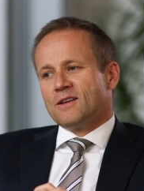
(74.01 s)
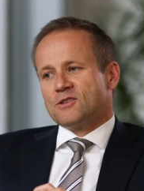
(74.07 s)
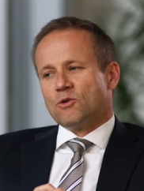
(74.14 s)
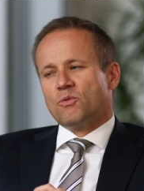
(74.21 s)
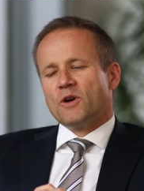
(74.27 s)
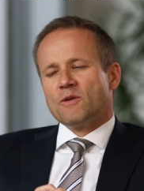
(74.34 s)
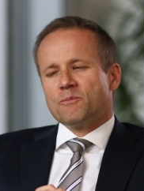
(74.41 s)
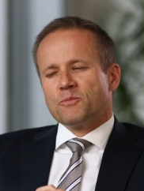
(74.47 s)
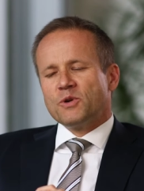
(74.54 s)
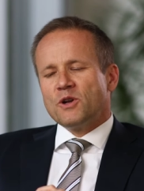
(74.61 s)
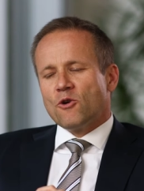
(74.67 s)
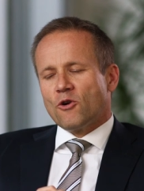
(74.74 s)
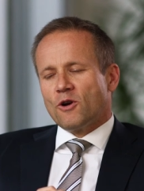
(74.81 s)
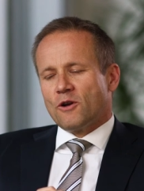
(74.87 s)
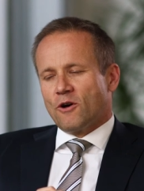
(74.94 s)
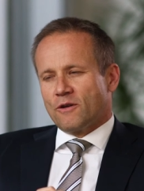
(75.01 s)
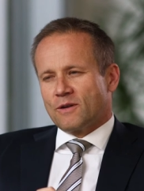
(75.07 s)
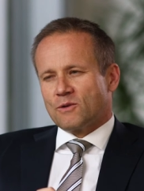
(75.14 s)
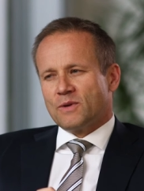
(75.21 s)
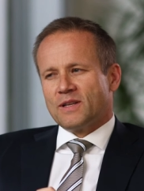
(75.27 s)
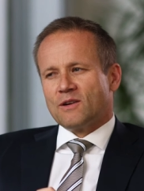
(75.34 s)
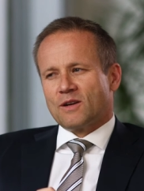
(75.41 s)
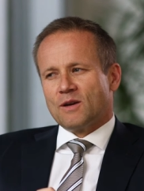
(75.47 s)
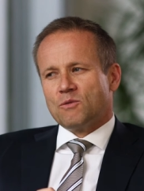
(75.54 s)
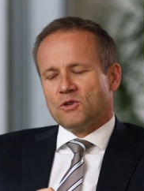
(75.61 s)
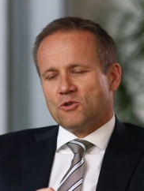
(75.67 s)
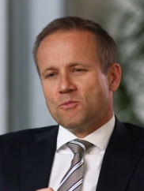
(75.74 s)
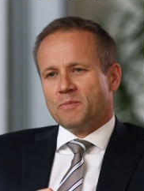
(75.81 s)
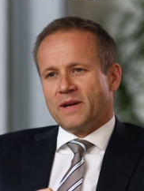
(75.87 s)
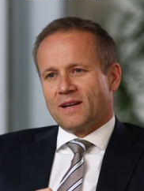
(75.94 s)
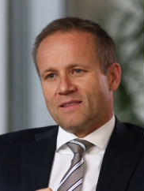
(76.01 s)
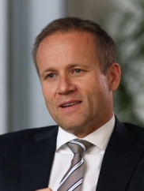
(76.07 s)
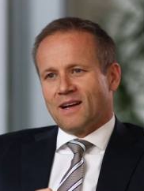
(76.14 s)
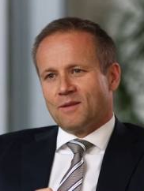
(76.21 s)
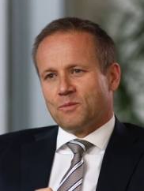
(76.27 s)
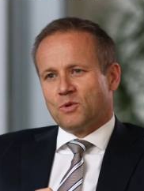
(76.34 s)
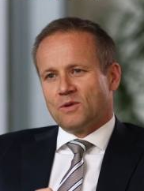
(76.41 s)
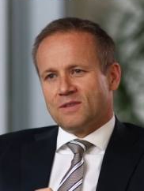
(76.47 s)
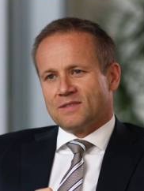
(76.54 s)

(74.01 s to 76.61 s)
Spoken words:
So we pretty early on agreed, okay, we should make a talent pool